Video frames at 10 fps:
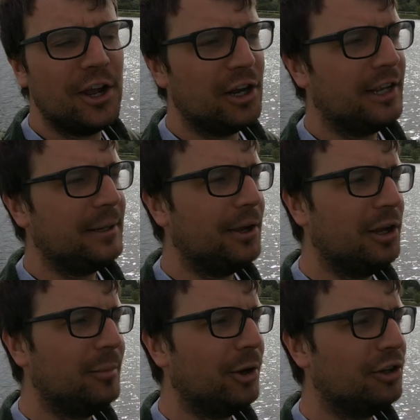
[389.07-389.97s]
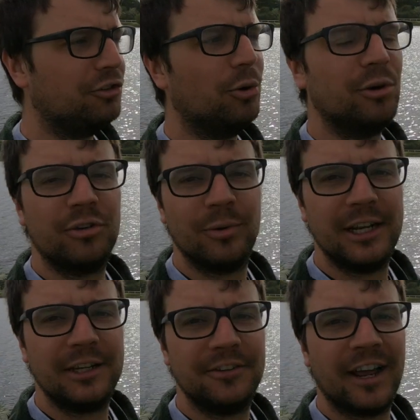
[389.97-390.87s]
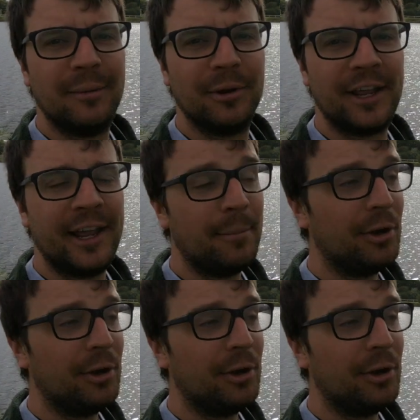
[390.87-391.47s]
Early morning's always a really good time on here,